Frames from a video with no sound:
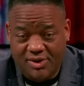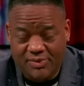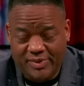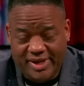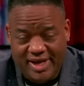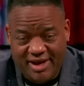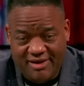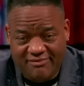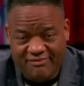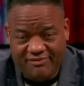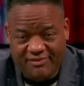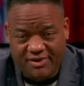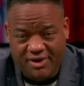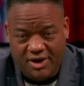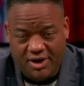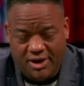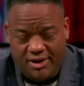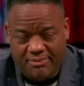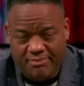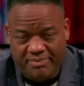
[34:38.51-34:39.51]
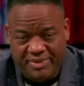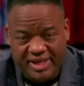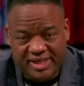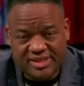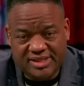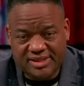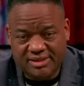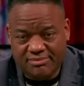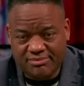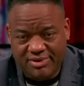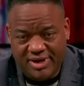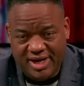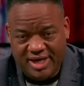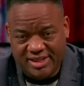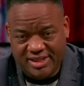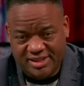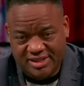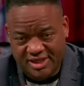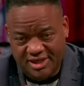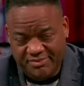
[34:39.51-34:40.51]
We have our best and
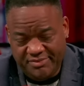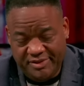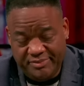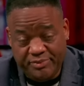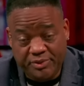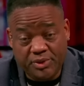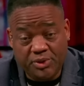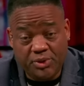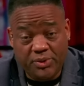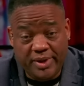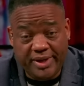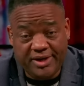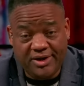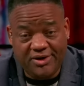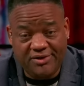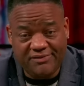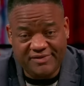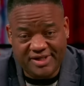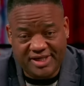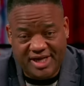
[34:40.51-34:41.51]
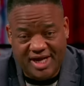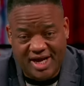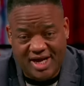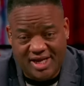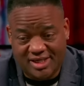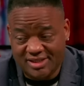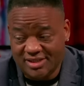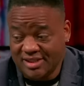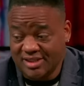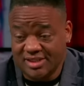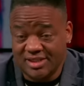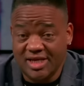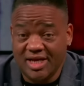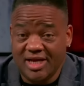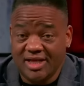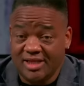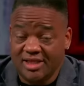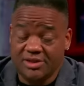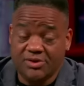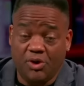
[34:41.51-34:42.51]
brightest young people going off to college, because
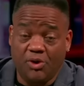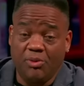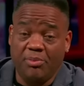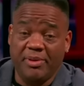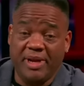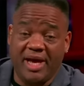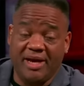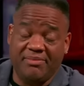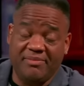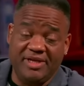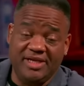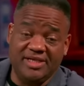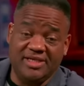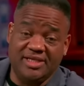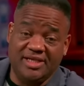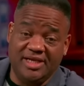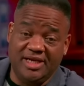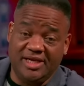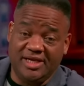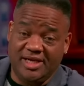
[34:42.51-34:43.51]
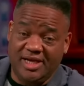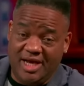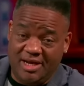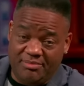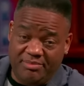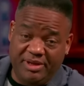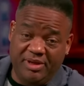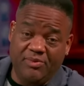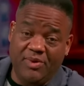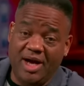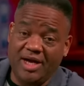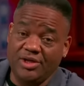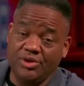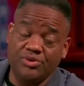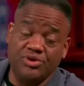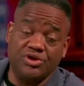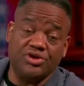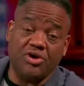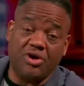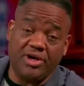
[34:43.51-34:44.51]
this whole Black Menace thing at
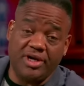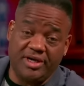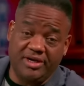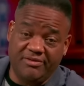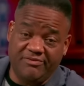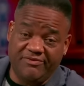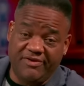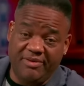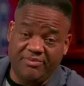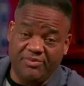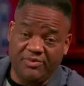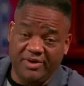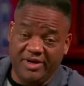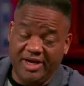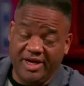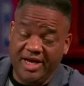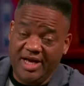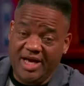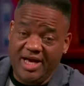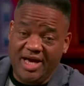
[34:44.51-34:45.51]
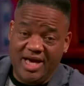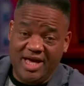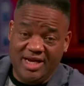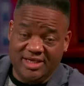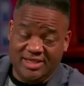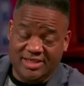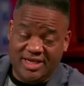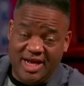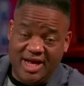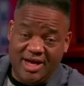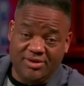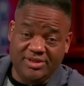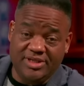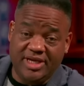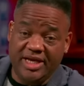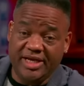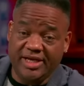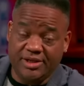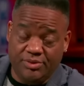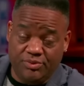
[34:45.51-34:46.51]
BYU started in February, and it's now
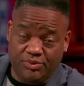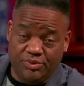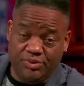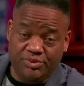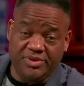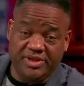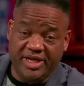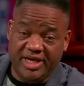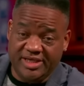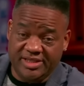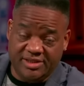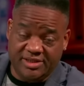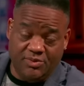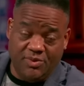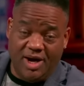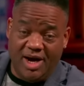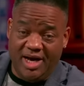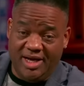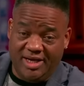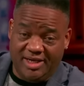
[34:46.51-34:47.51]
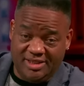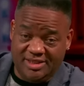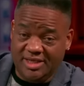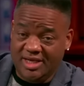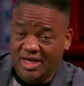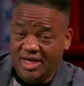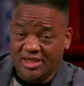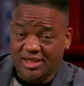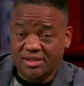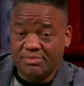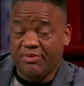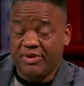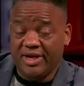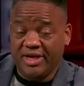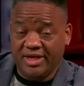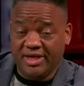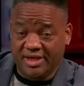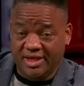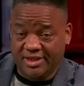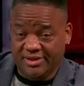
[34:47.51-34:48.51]
taking root nationwide. It's
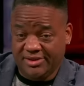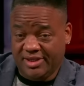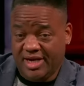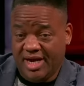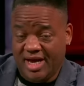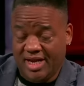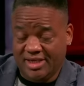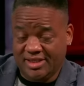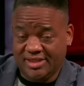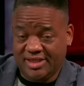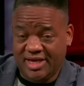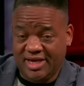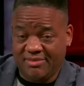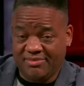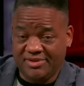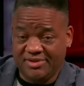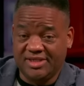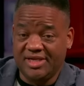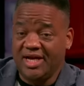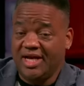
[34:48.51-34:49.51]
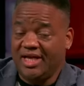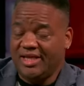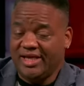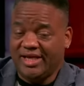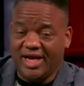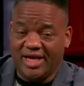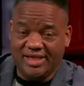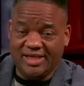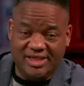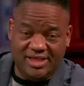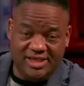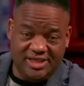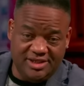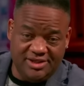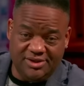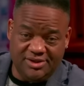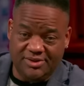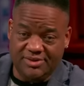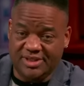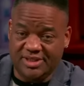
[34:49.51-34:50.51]
spreading to other college campuses. They got
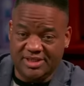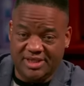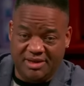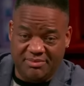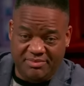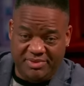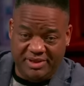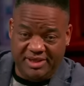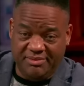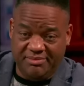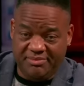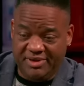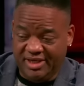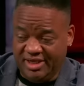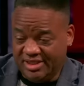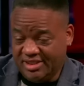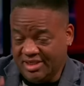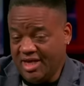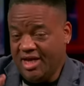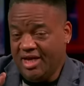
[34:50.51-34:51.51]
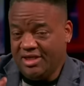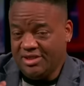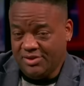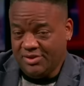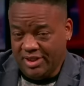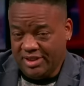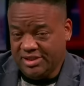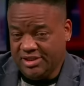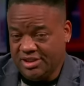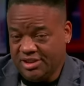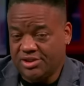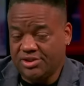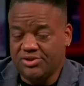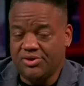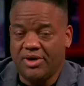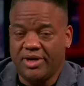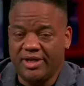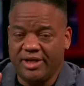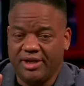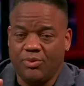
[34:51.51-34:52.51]
t-shirts that say, be a menace. So let's just
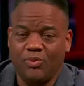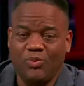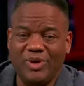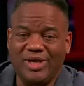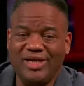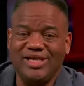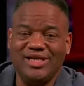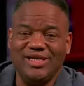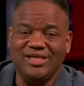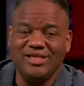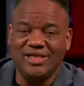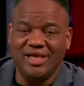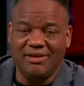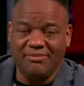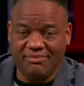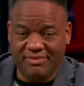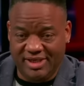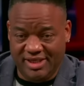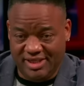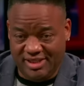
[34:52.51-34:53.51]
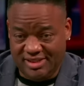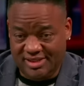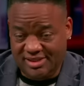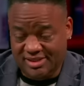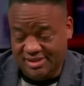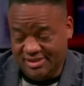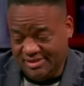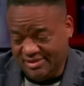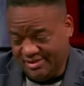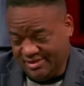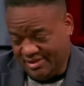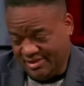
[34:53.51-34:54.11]
start here. What is a menace?